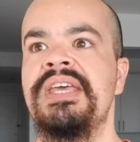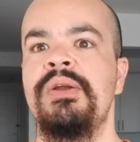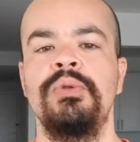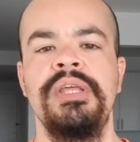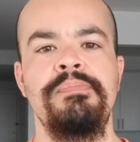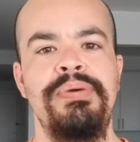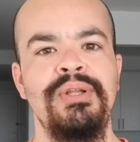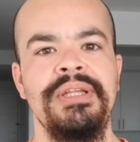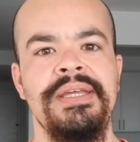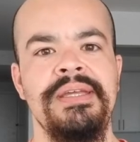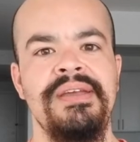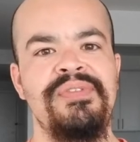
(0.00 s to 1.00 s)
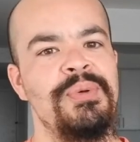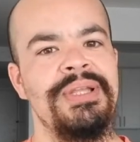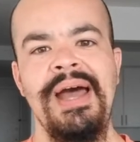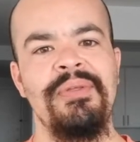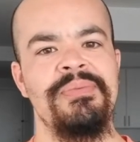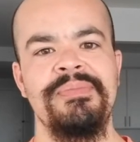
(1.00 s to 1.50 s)
can only bully if you
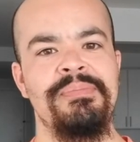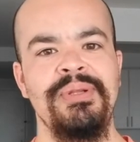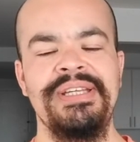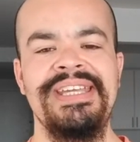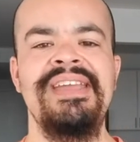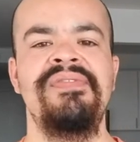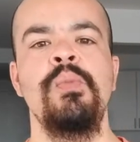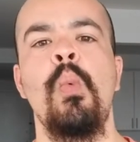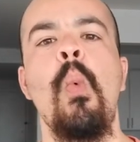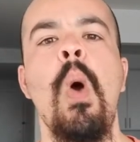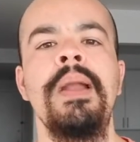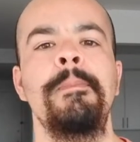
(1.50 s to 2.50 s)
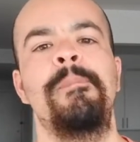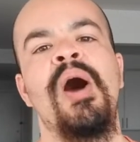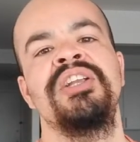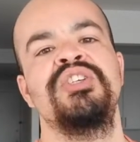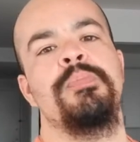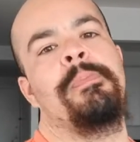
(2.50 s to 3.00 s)
allow them to bully. Even one
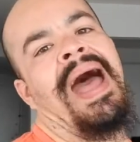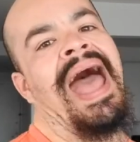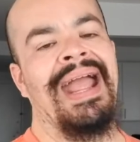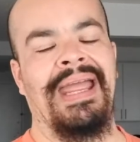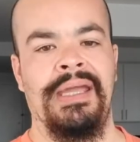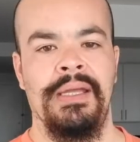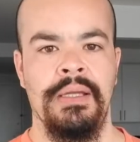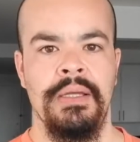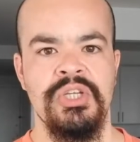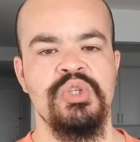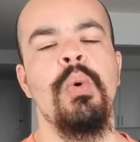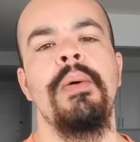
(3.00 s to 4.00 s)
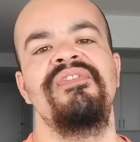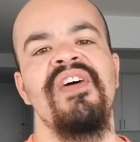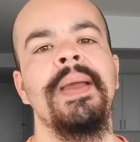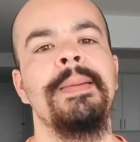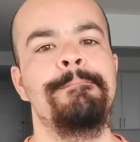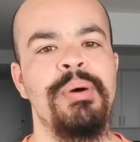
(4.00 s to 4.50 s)
punch back to a
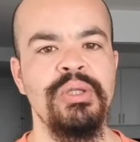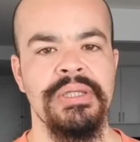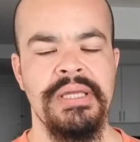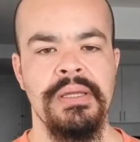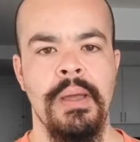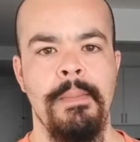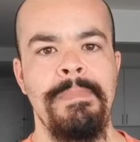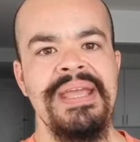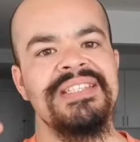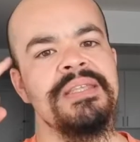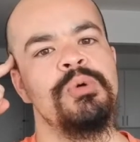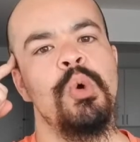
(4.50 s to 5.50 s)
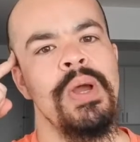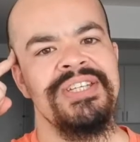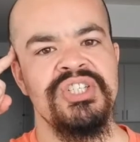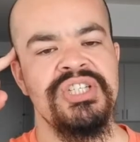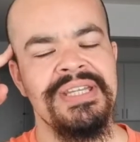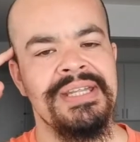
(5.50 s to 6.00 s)
fucking bully makes them
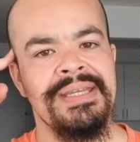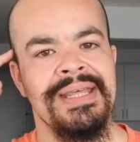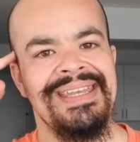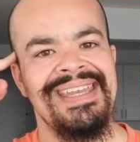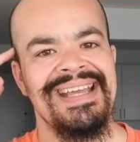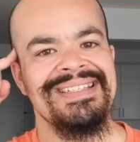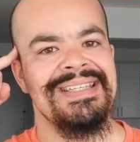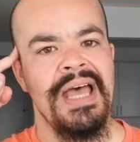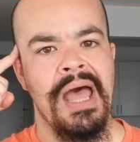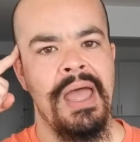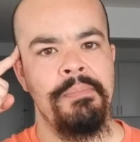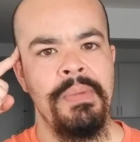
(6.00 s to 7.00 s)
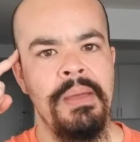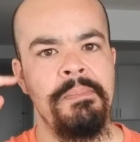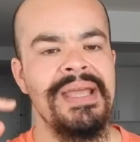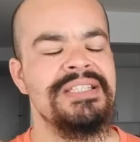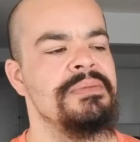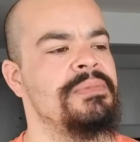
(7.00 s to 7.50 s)
question it next time.
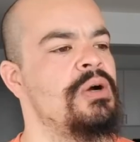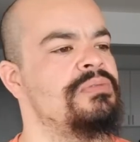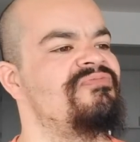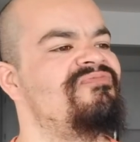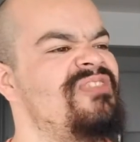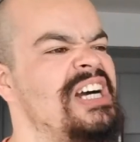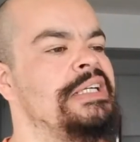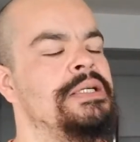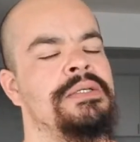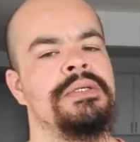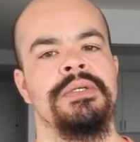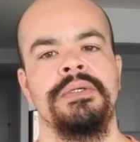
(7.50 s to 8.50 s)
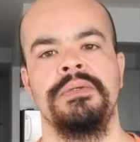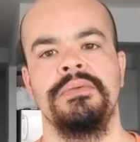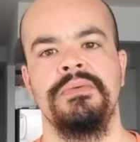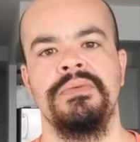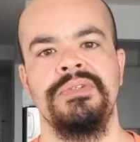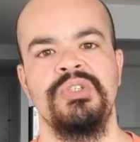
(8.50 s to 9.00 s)
Makes them go, fuck,
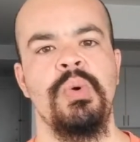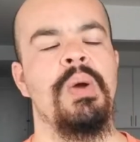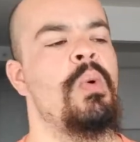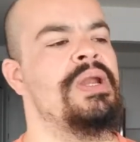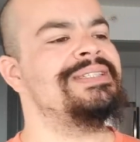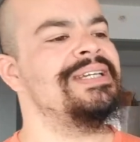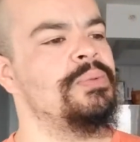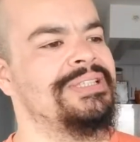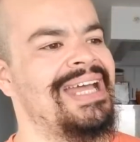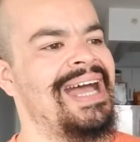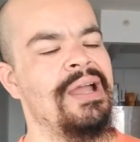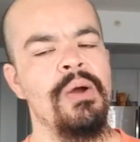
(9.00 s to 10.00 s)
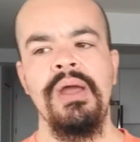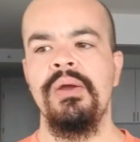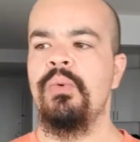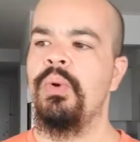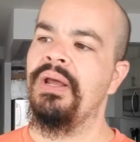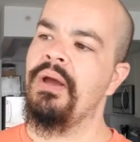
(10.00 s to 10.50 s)
do I want to deal with that guy
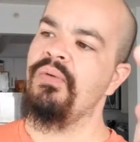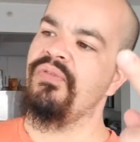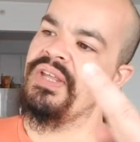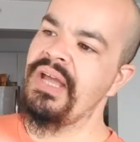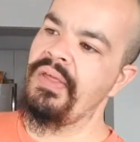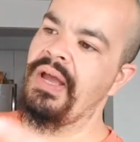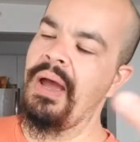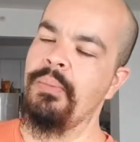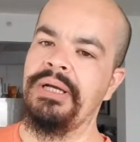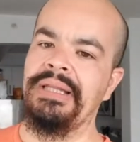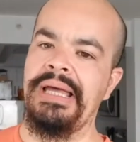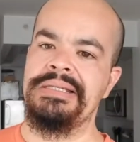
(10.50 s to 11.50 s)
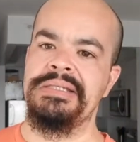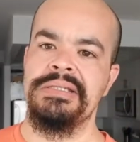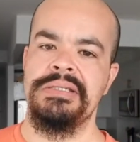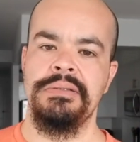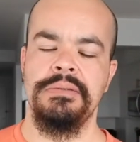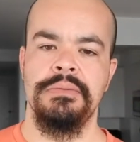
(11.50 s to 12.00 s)
or want to go for the other guy with glasses?